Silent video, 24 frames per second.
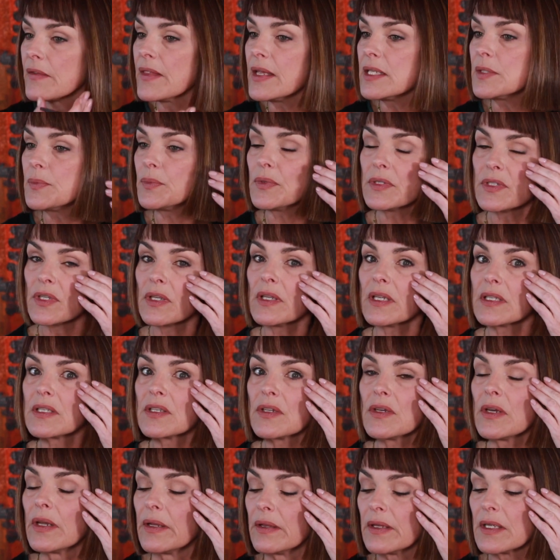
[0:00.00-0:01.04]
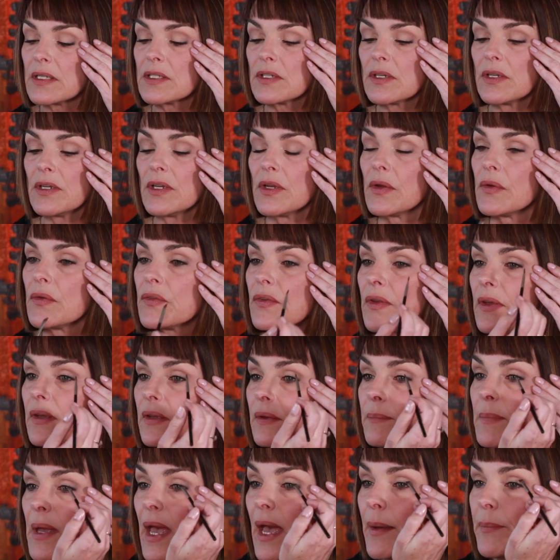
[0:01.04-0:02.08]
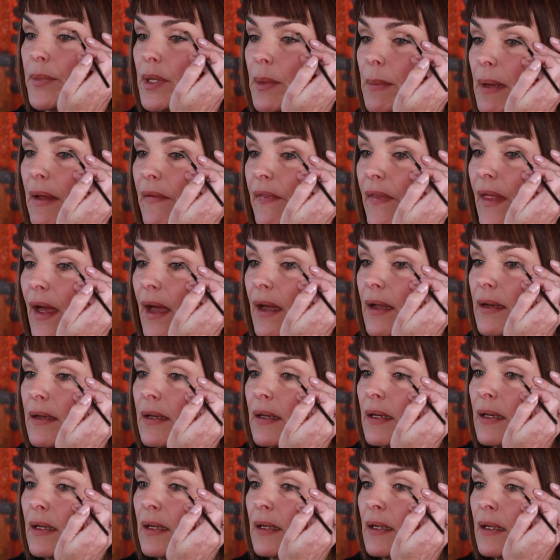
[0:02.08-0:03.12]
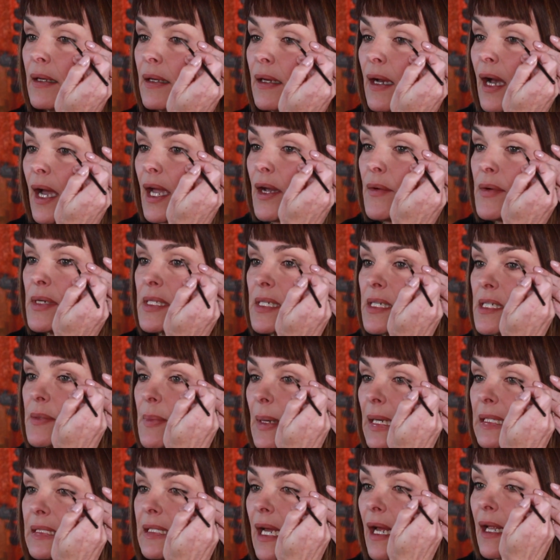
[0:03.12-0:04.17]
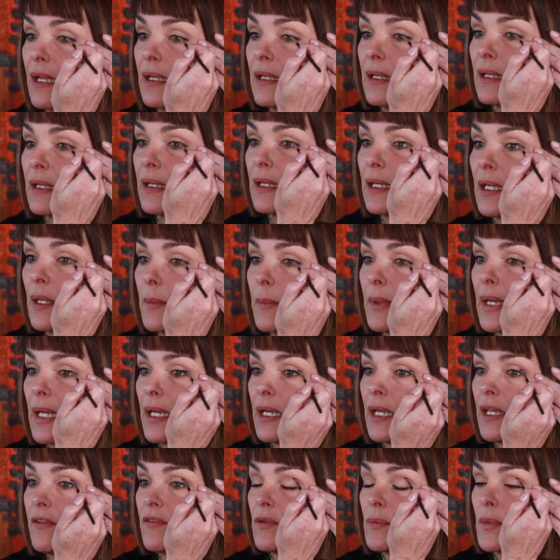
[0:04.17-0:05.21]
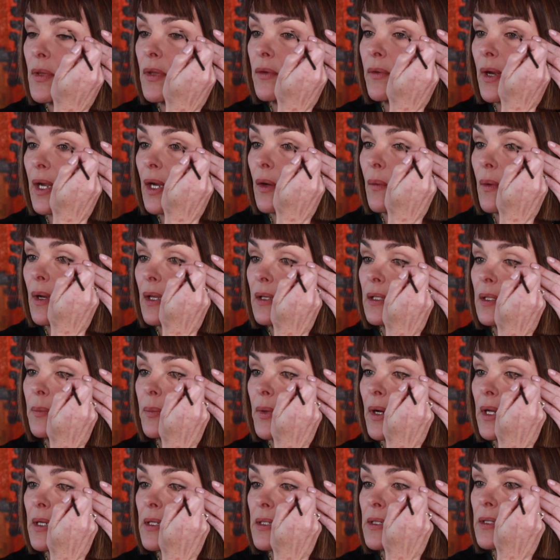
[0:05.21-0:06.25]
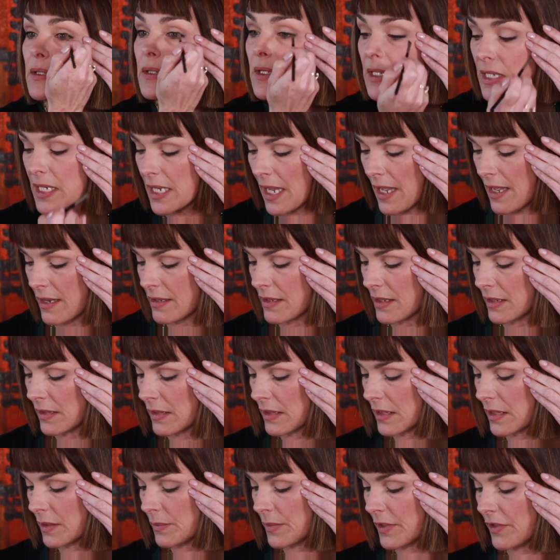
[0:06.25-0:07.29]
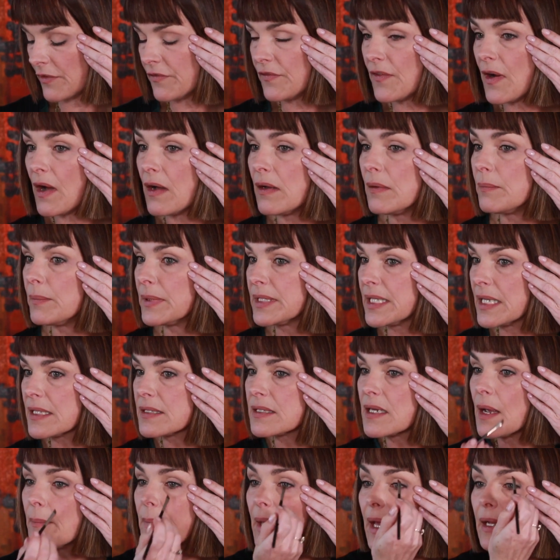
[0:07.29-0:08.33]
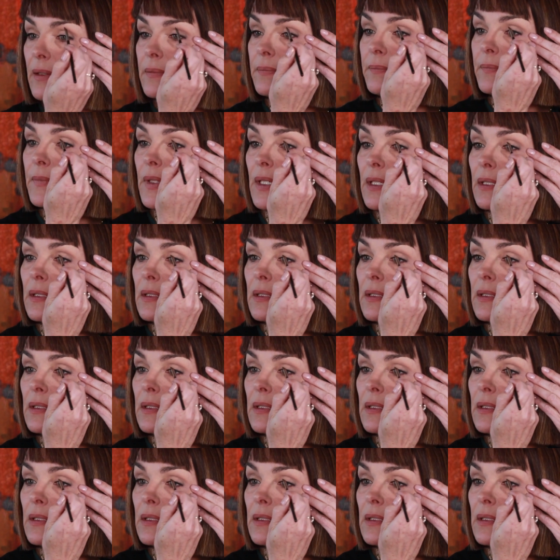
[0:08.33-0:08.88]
So that's good. That's good news. I'm happy about that. I always expect a little bit, even with great quality products, you're going to get a little bit of fall, but that's not bad.